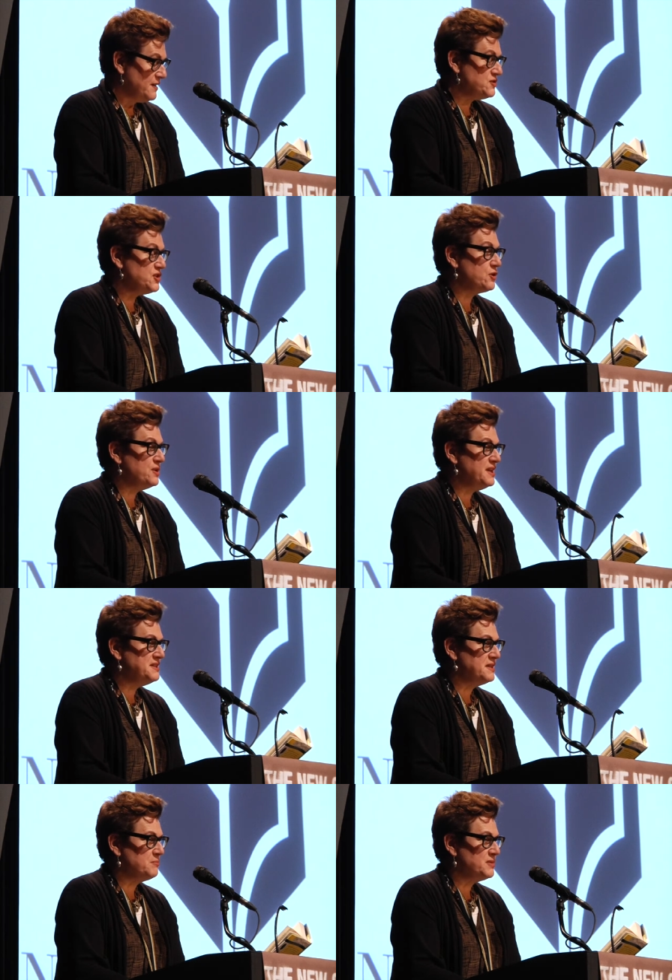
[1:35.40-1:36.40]
If she could eat
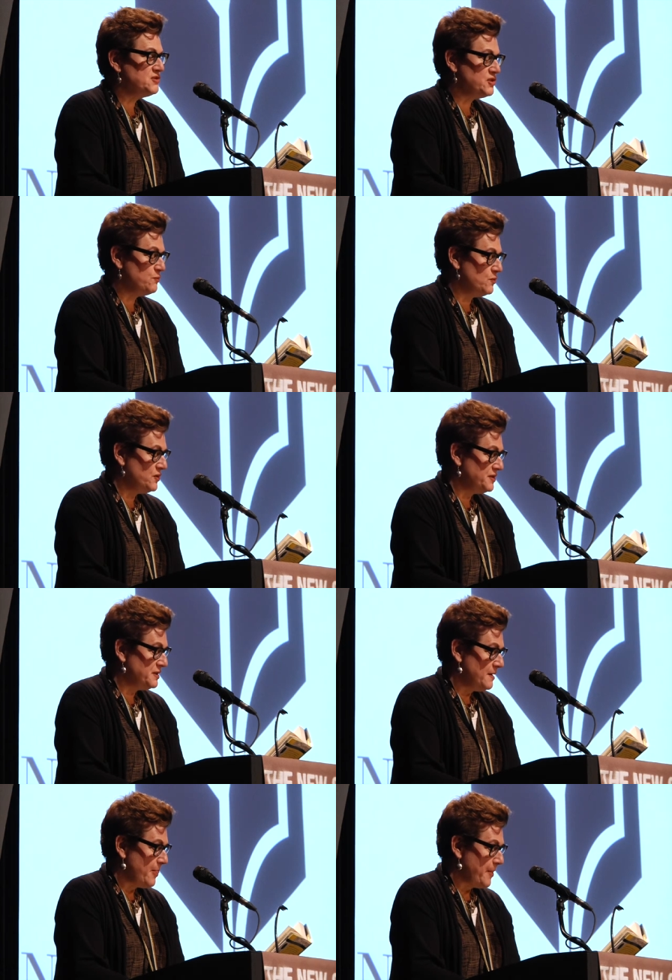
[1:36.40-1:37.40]
him, she would.
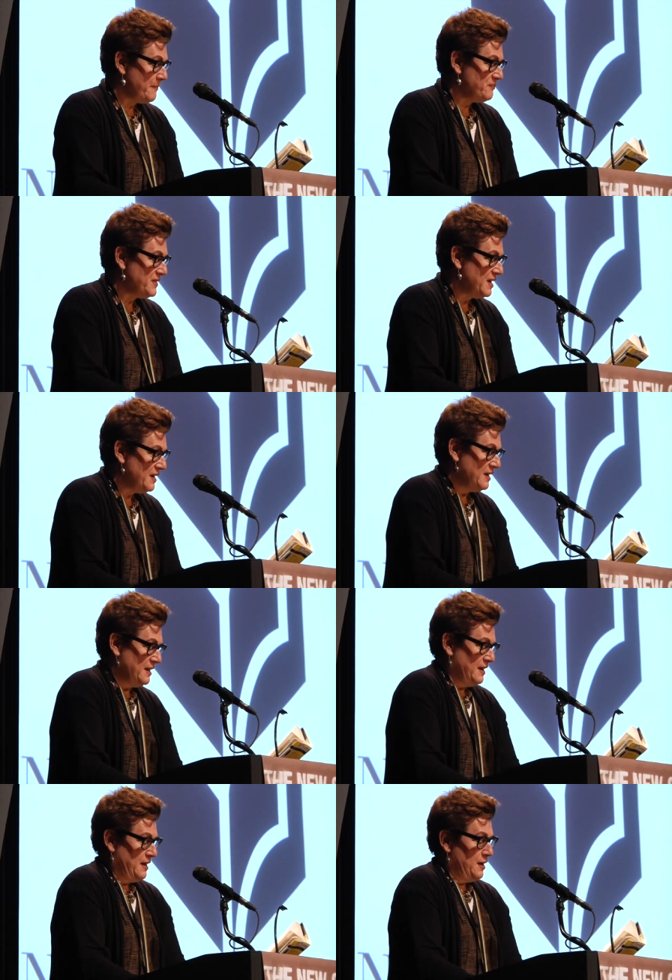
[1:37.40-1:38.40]

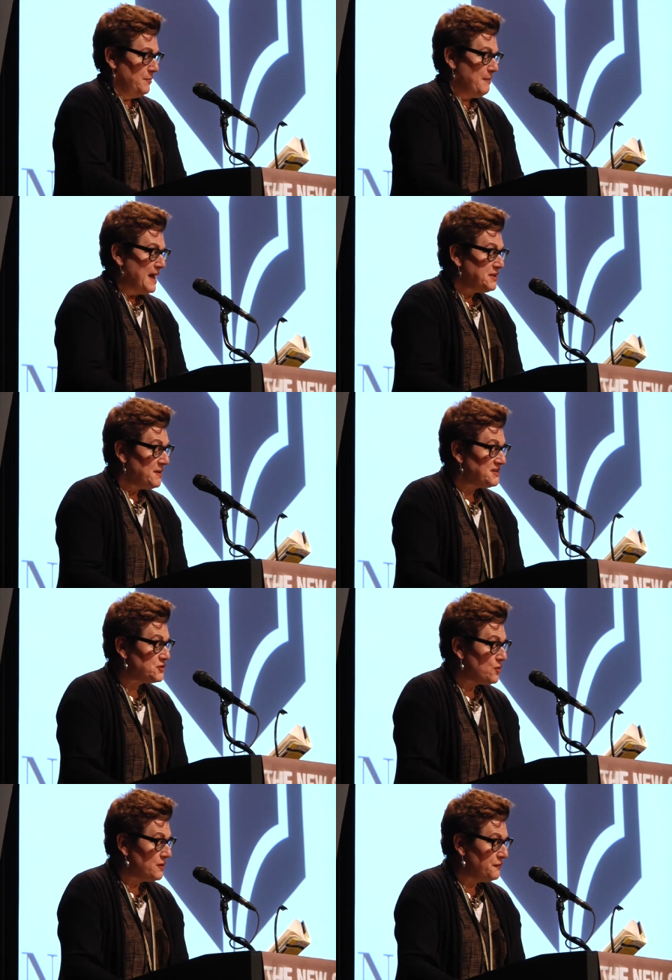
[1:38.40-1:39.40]
Matthew has
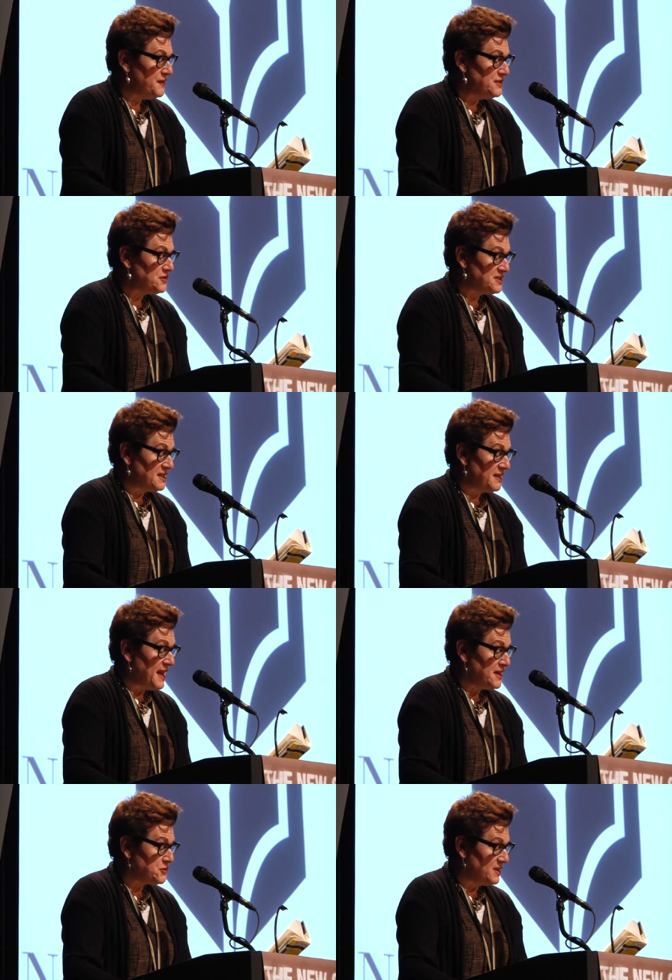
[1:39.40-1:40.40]
strong features and
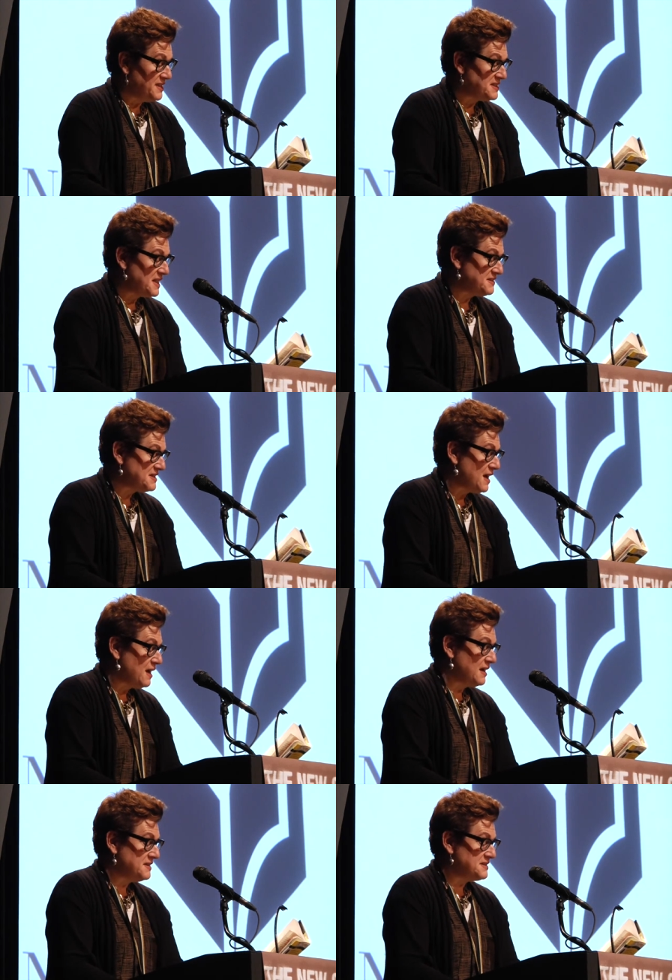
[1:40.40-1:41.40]
unnaturally intense
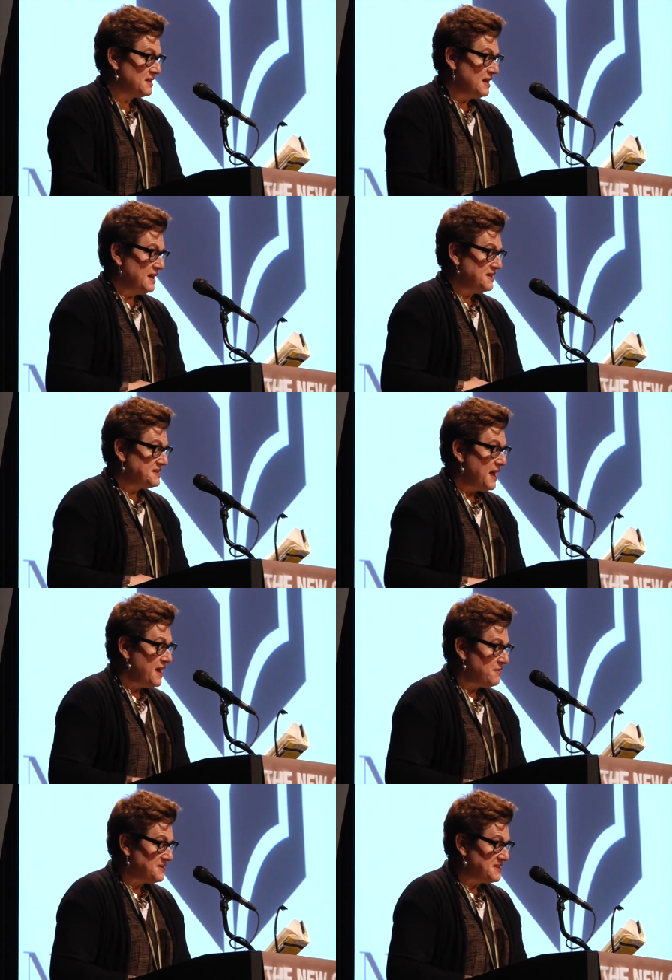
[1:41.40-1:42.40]
eyes. His
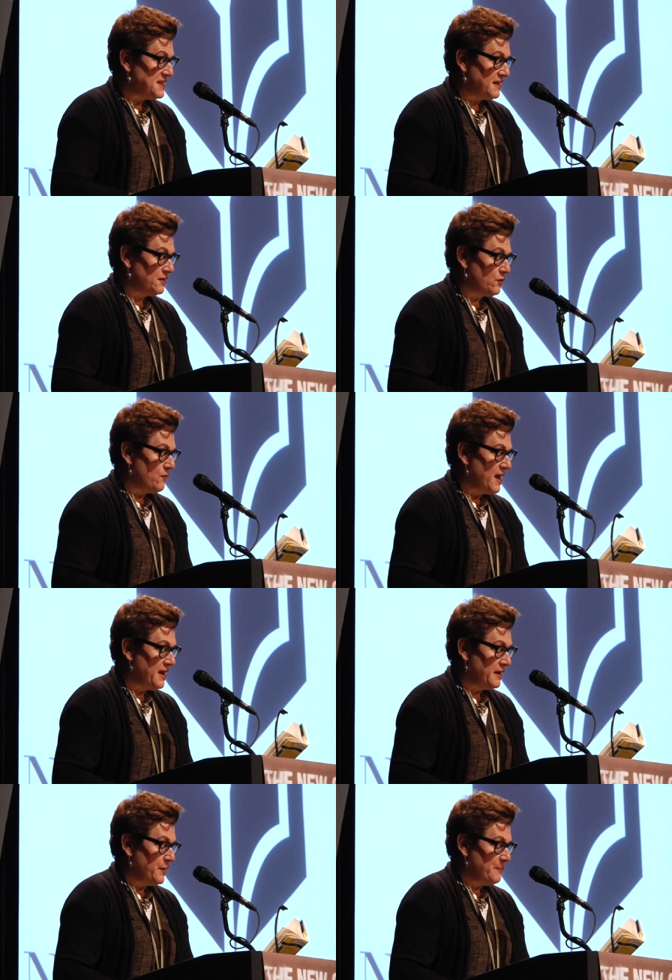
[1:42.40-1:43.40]
hair is thick and
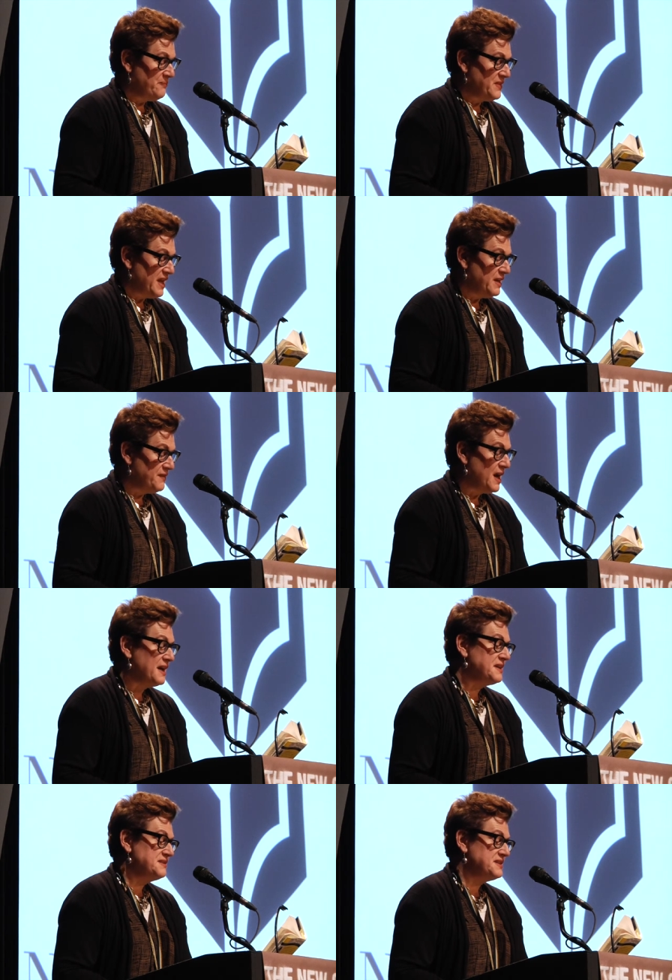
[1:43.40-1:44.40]
gray. Even
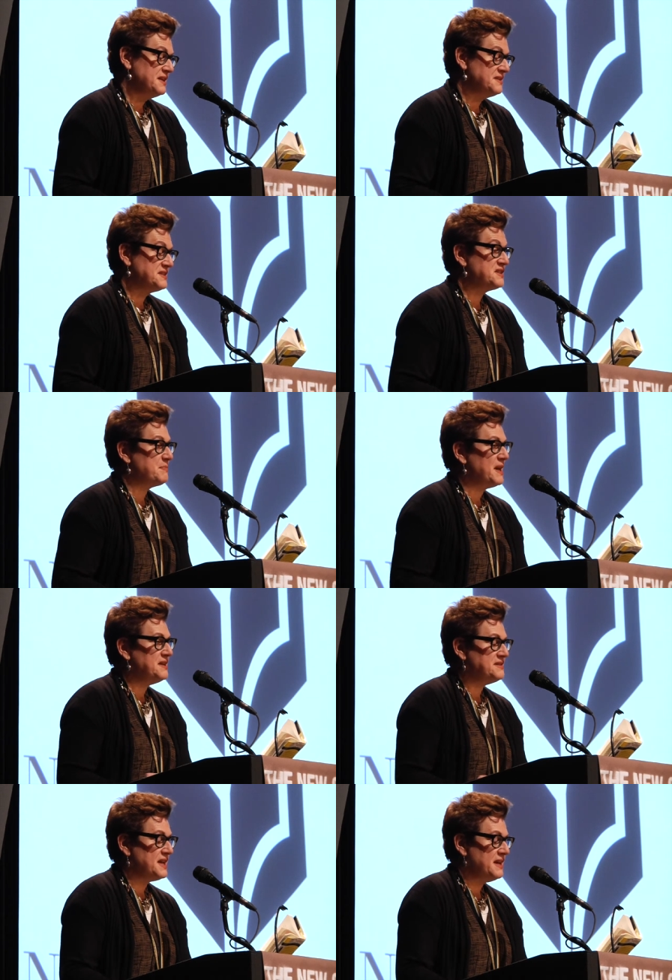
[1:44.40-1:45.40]
I can see that despite
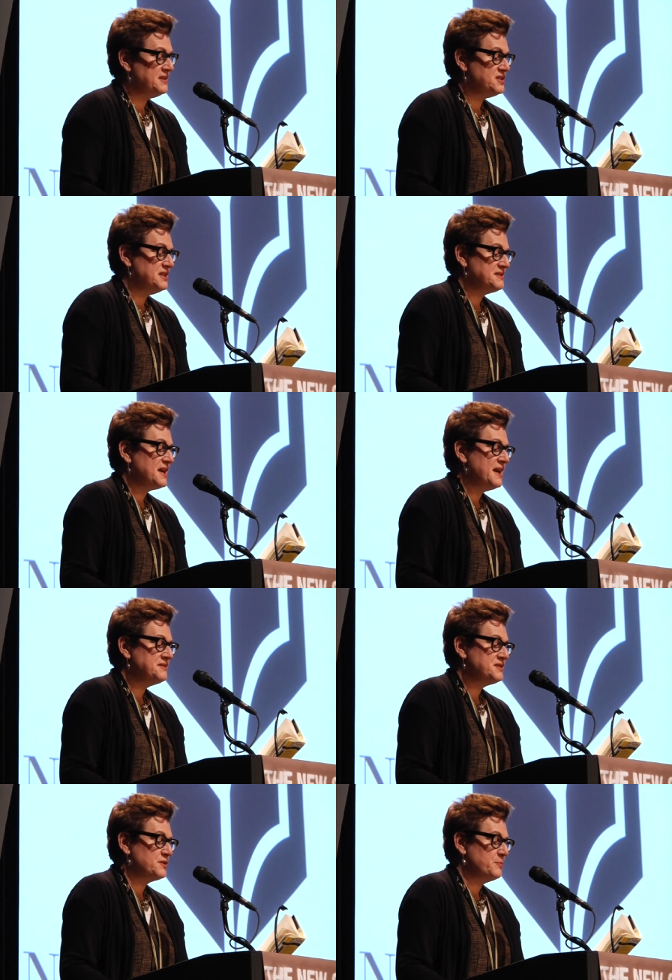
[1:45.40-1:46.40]
his age, he is
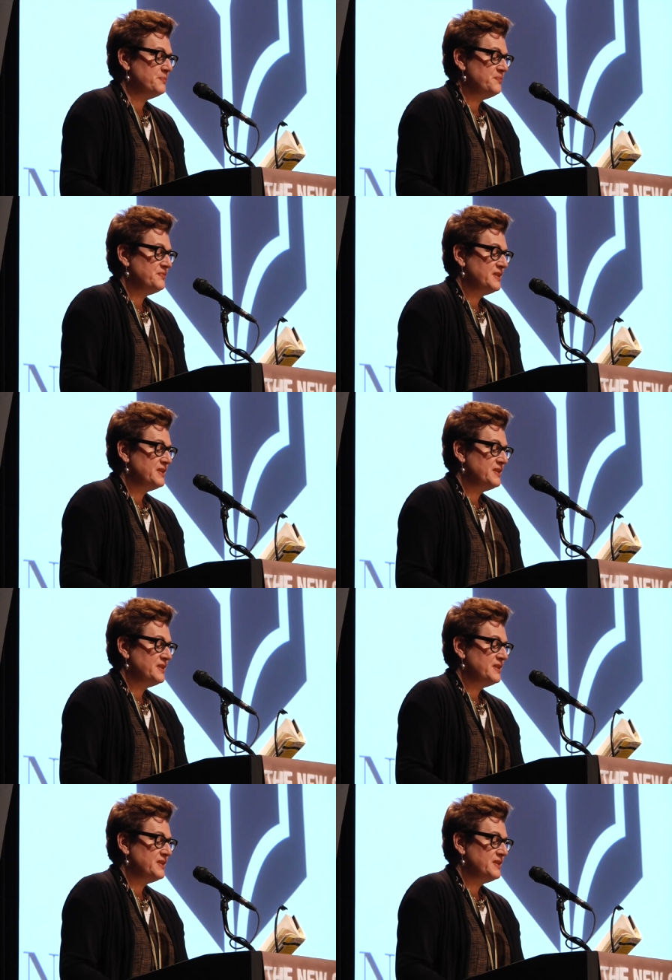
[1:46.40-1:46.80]
handsome.